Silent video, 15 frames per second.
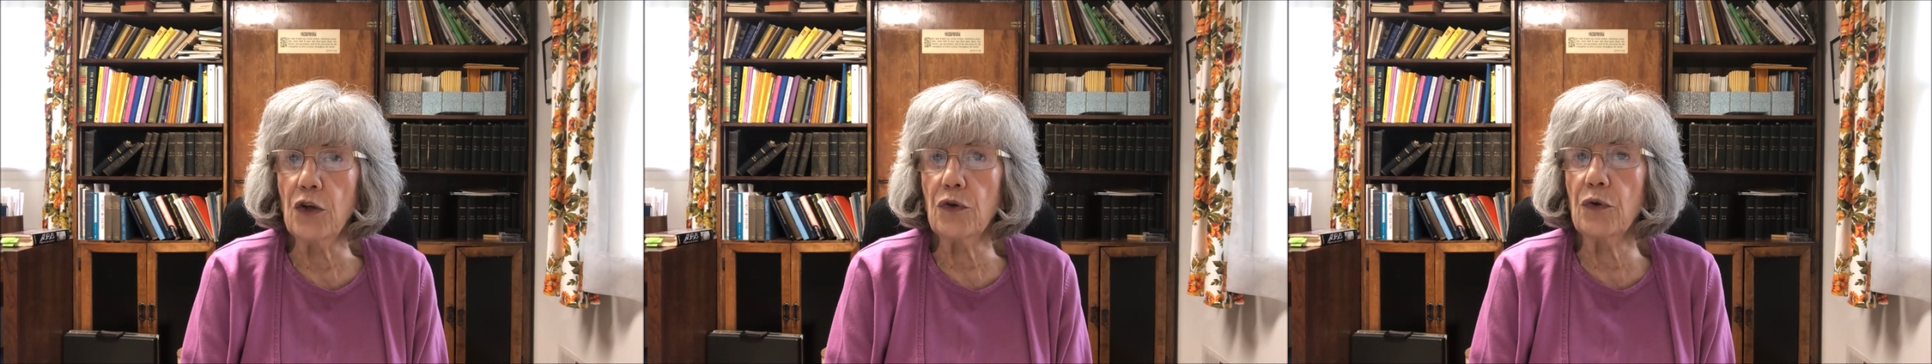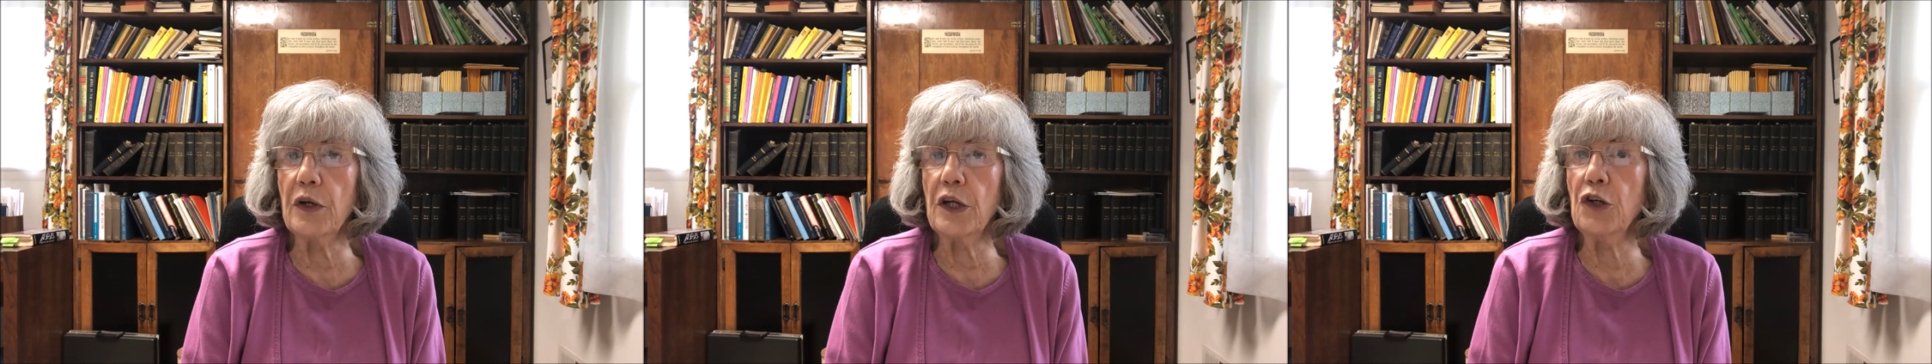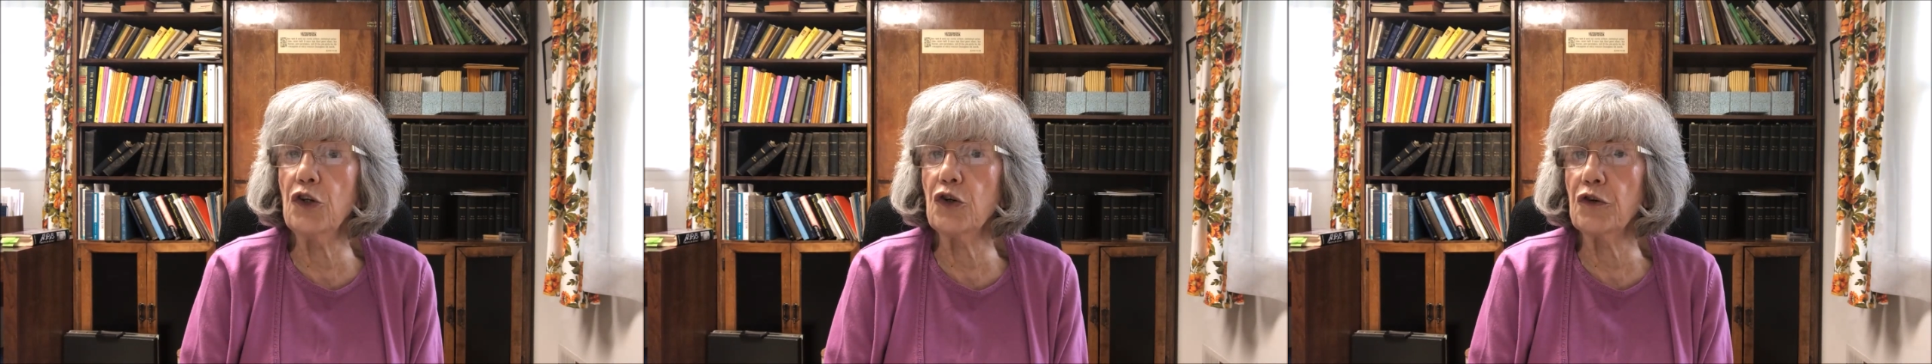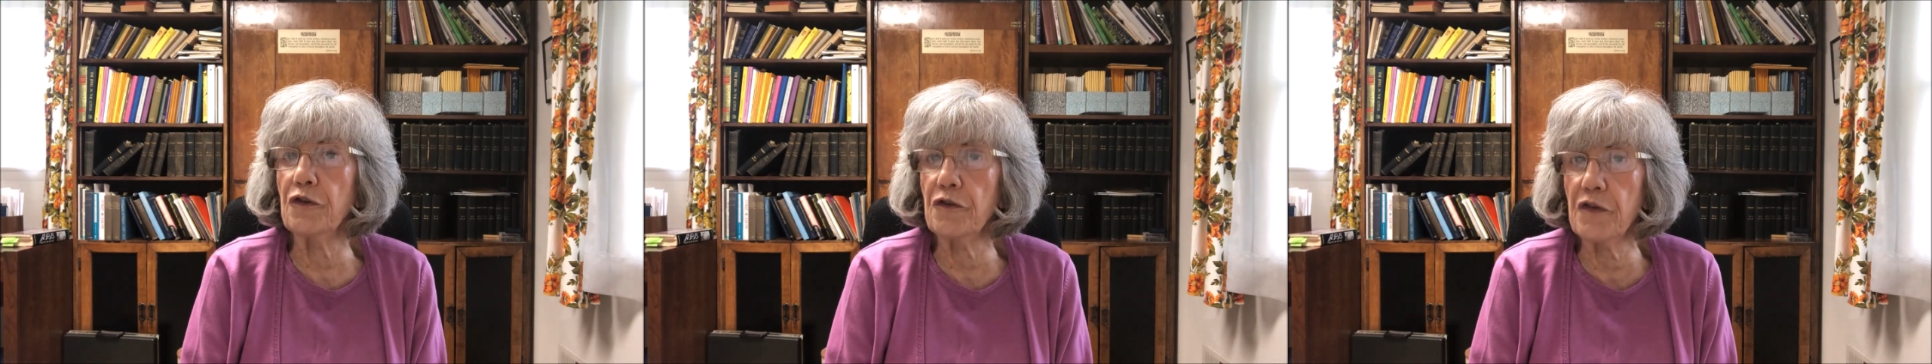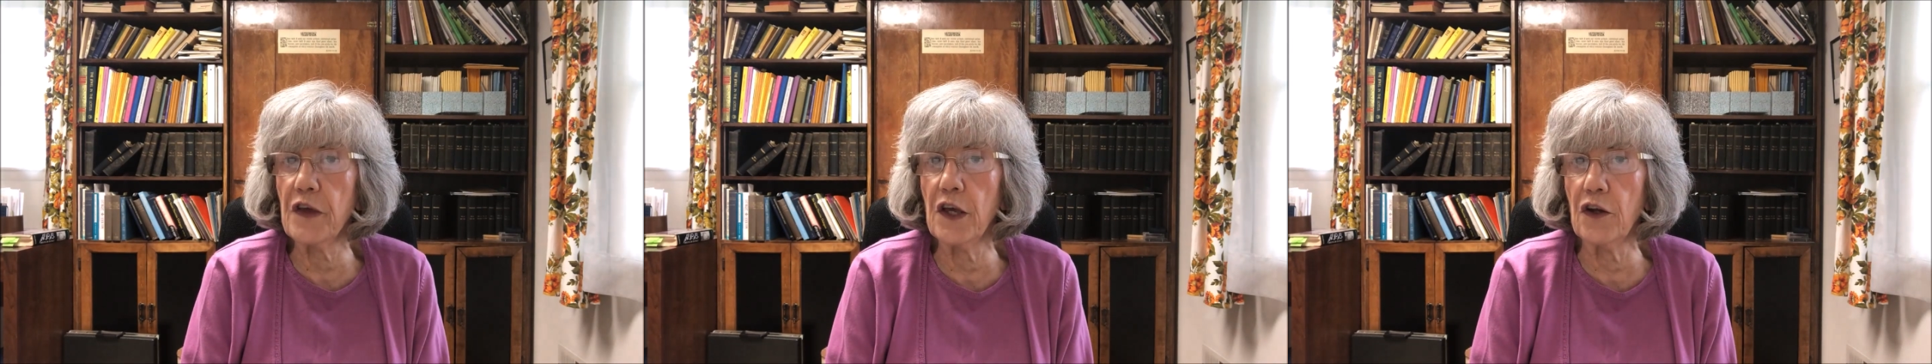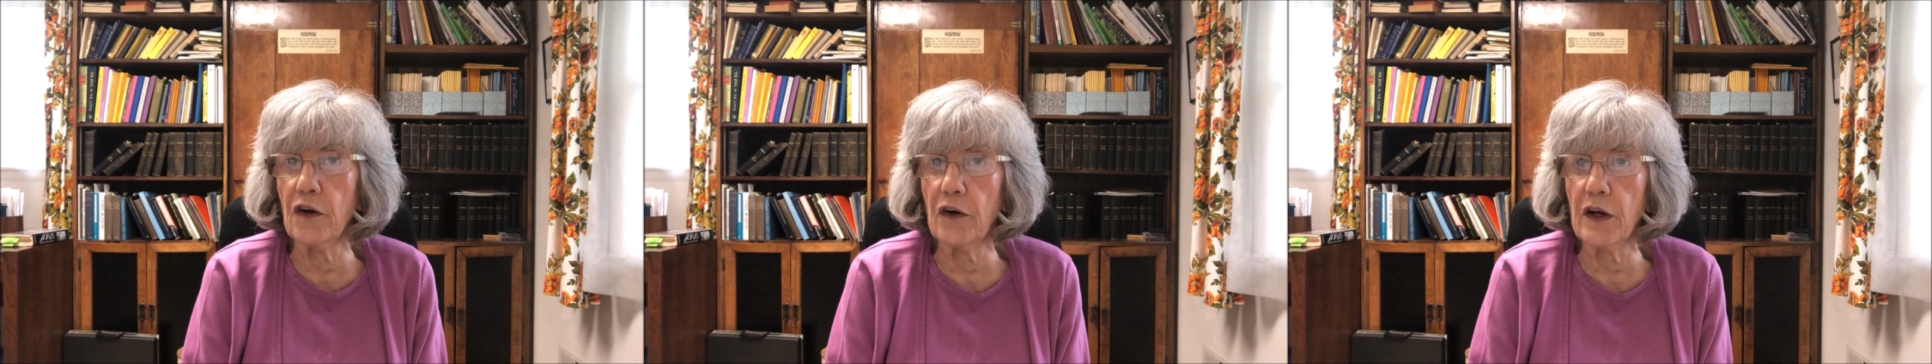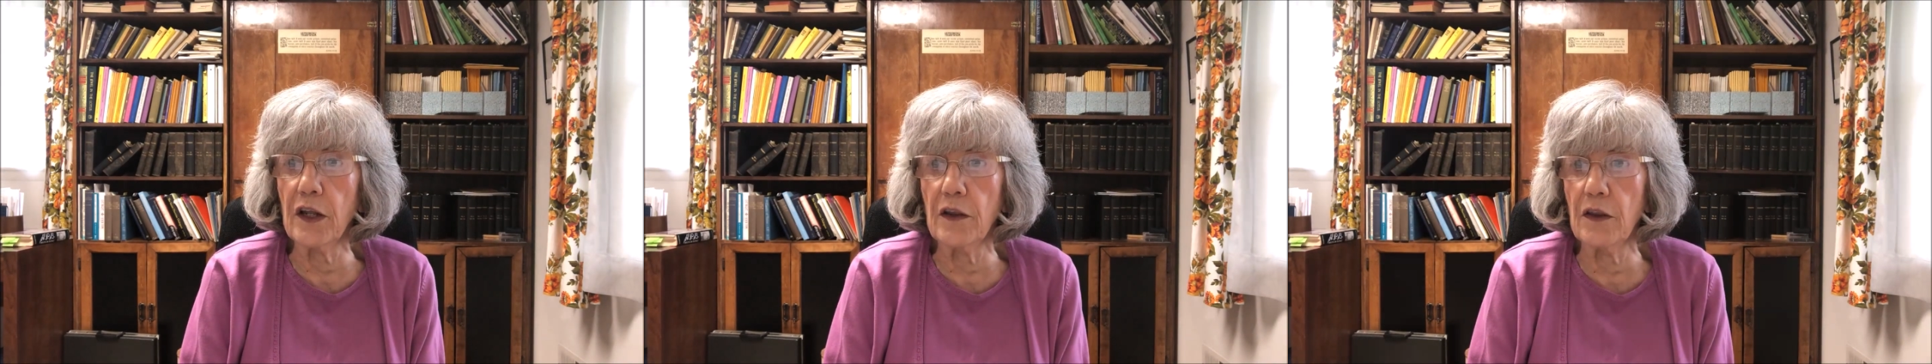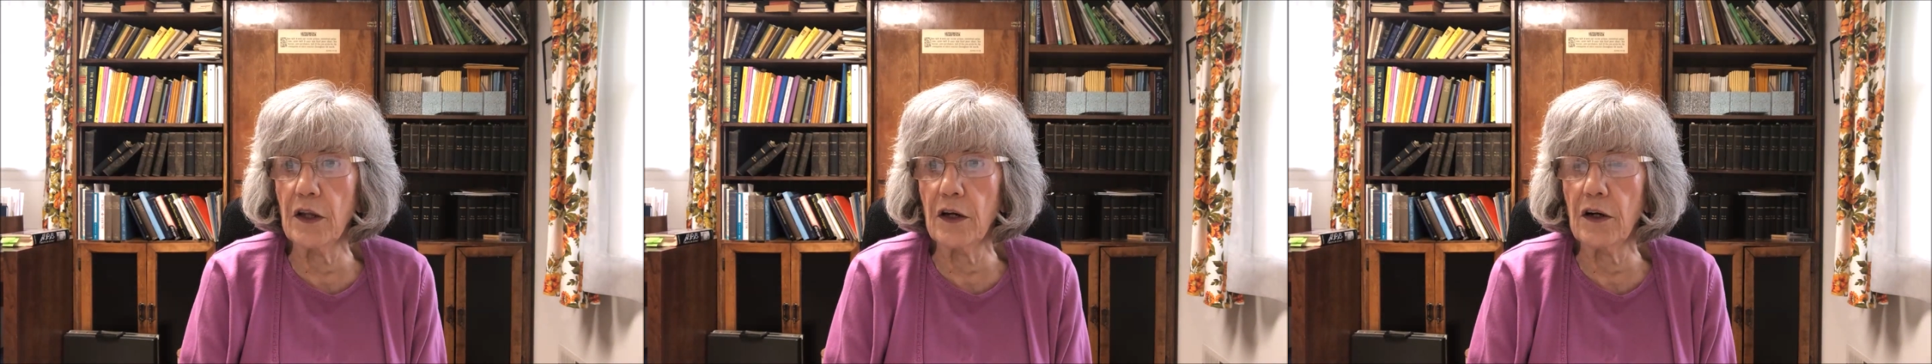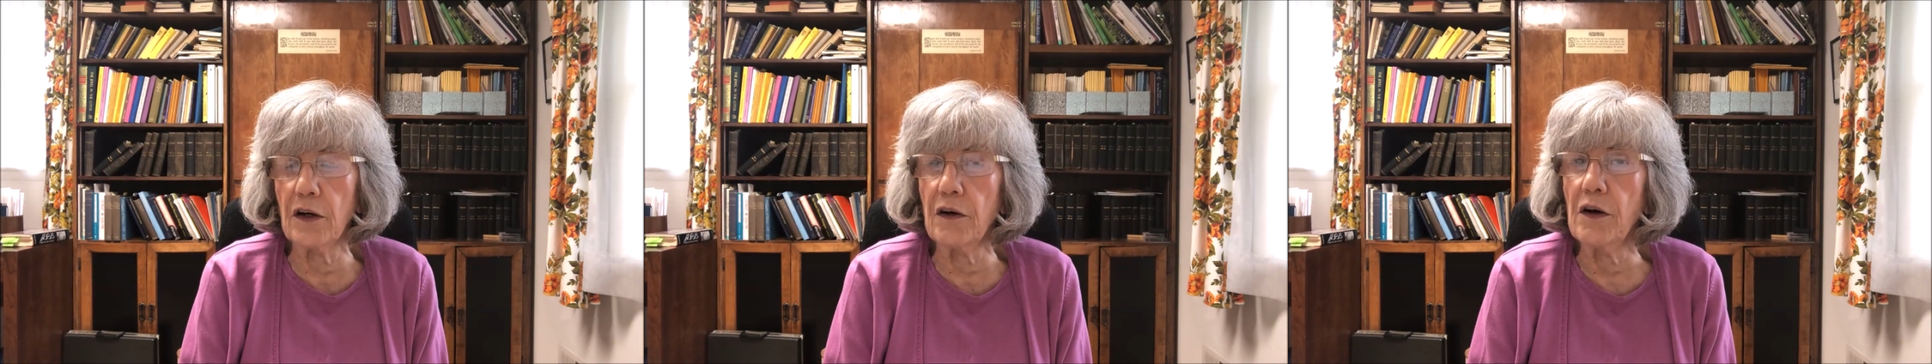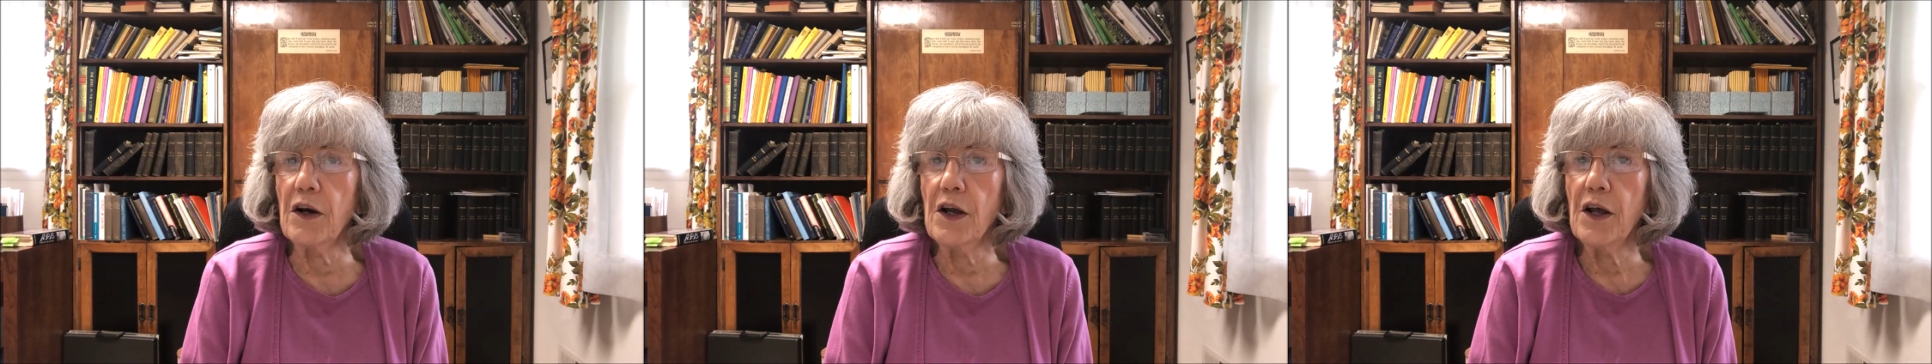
to interfere in their